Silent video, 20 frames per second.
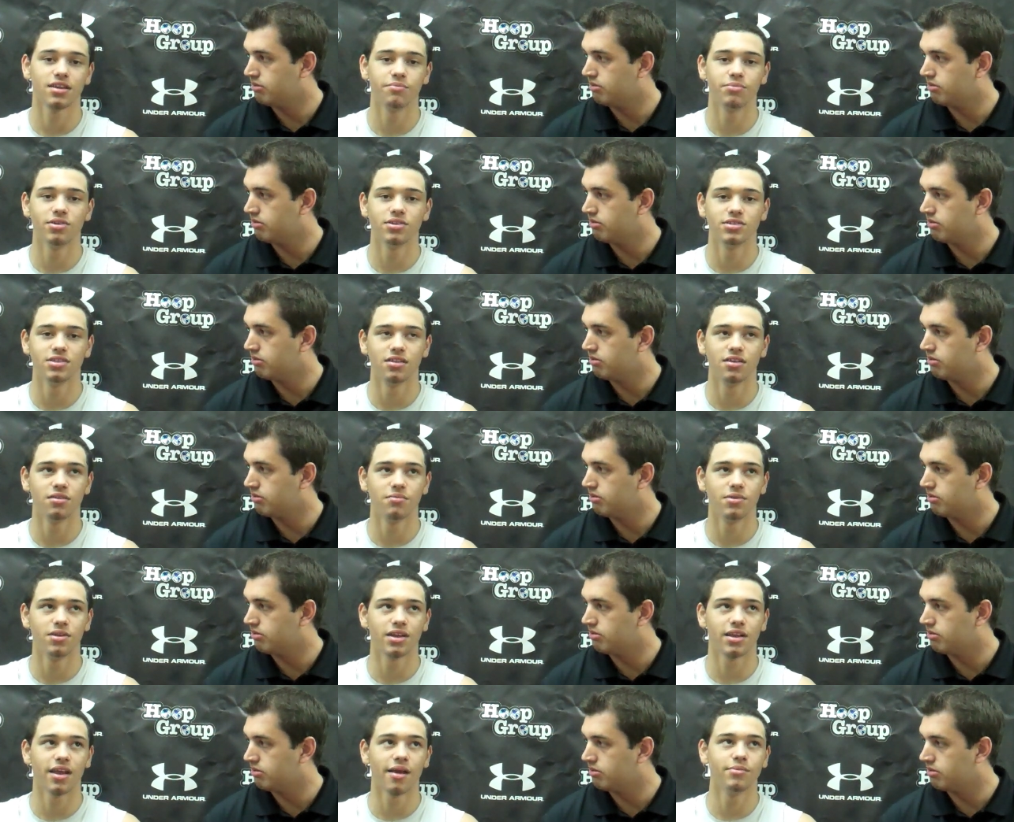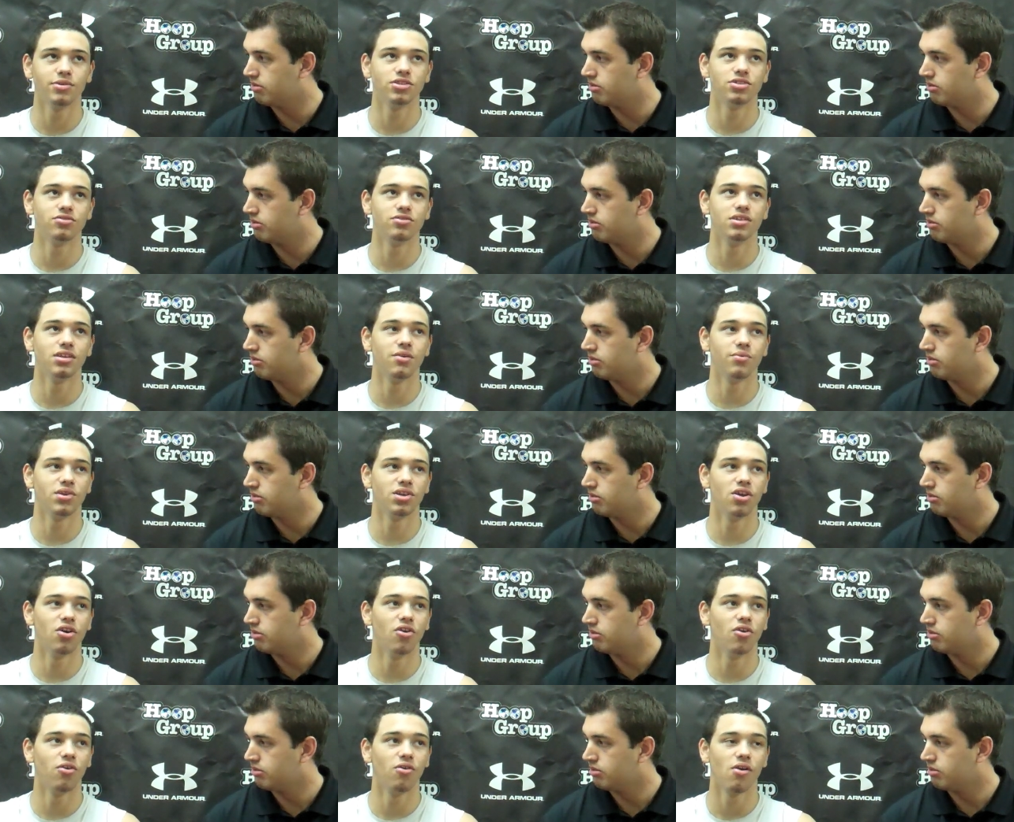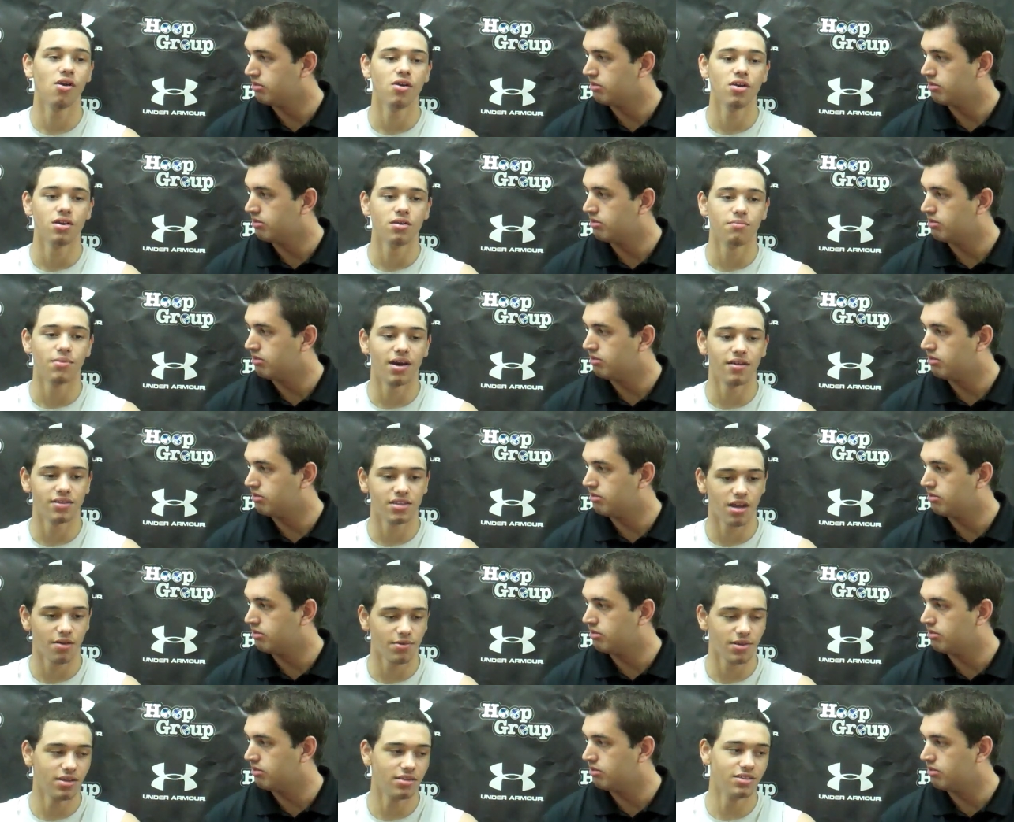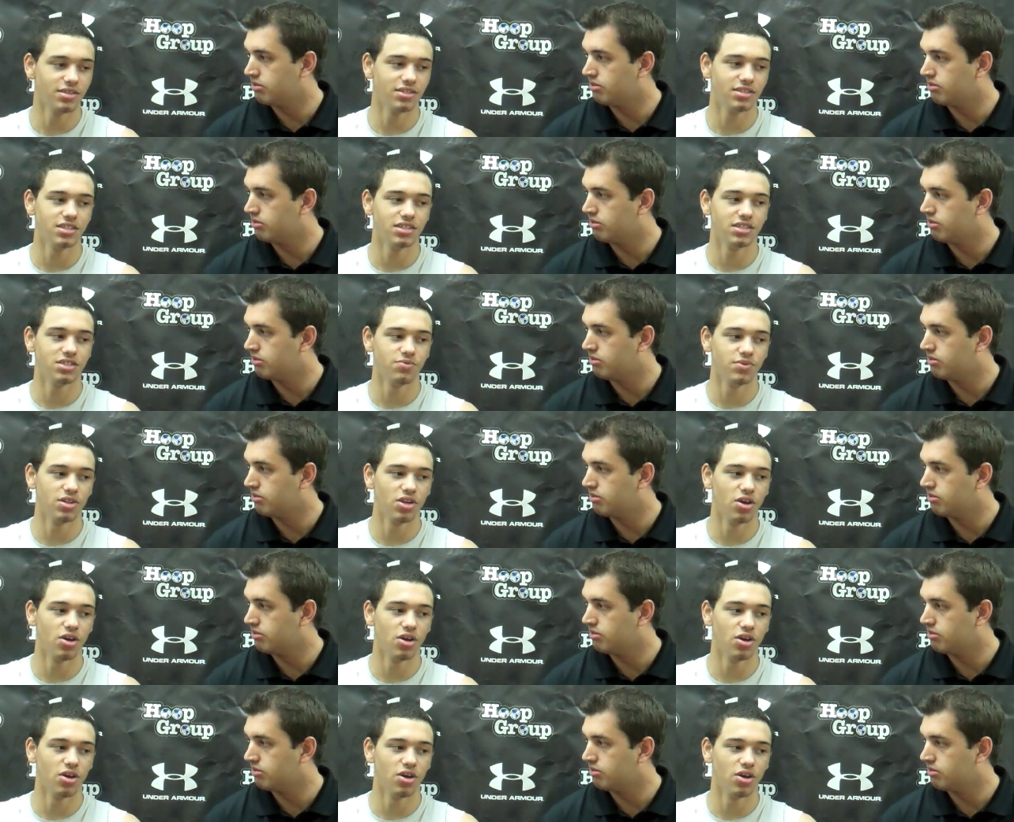Speaker 1: builds a little bit of chemistry, and we know by the time we get into the season, we